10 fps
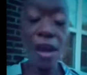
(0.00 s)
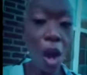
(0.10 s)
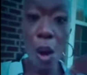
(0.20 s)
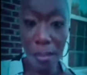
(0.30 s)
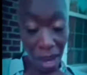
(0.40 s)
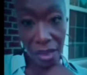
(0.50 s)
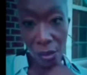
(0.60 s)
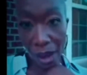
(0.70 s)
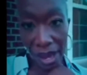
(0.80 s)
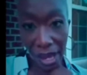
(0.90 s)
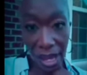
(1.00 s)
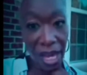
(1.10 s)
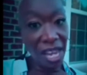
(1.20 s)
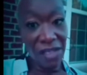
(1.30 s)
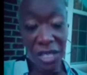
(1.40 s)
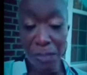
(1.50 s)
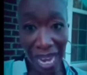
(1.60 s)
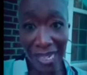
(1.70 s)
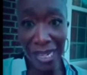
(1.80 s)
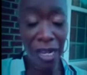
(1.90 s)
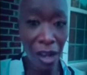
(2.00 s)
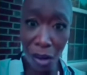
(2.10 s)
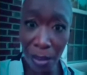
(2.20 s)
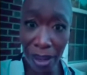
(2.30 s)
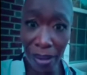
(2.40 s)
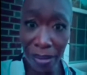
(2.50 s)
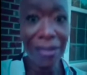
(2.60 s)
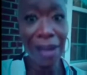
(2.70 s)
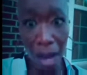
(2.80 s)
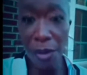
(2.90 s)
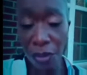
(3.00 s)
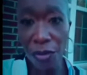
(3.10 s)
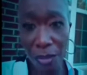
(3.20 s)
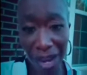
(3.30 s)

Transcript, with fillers: Oh, and by the way, if it's Biden in a coma, I'm going to vote for